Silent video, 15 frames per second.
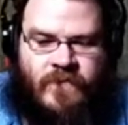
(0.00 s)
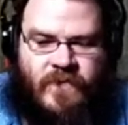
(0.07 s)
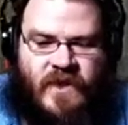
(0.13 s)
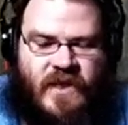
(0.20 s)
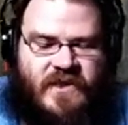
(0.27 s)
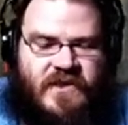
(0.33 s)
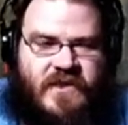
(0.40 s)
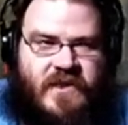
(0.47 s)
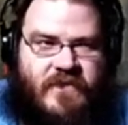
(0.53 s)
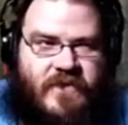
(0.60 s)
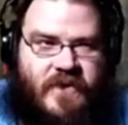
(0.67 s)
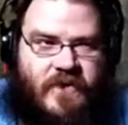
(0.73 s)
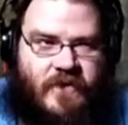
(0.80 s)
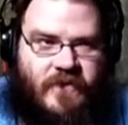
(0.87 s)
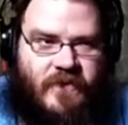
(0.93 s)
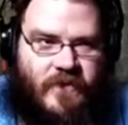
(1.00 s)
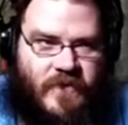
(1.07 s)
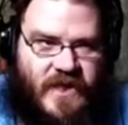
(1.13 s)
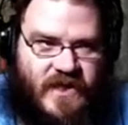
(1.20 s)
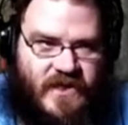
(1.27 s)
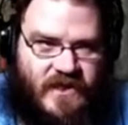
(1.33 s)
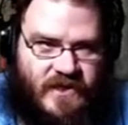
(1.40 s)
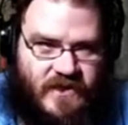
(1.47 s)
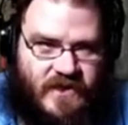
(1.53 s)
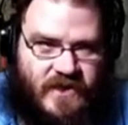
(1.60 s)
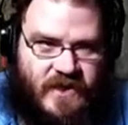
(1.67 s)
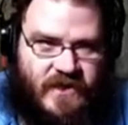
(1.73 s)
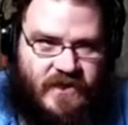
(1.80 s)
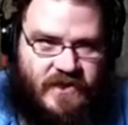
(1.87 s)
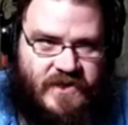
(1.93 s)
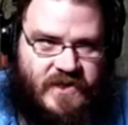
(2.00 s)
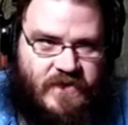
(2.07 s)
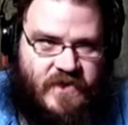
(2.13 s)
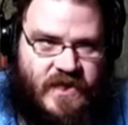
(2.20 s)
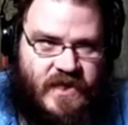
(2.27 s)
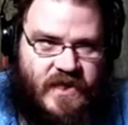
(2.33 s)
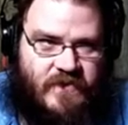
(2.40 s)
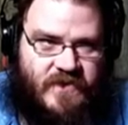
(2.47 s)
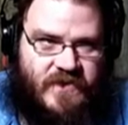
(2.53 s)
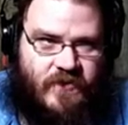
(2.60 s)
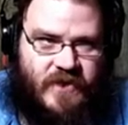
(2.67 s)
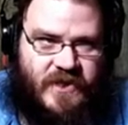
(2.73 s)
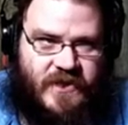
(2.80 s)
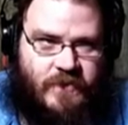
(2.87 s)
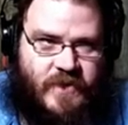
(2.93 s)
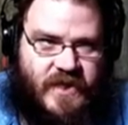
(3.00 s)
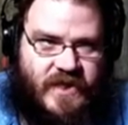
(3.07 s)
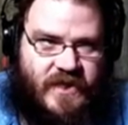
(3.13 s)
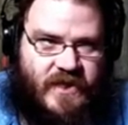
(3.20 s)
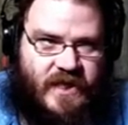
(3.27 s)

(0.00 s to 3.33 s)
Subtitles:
It's difficult for me to tell sometimes which pit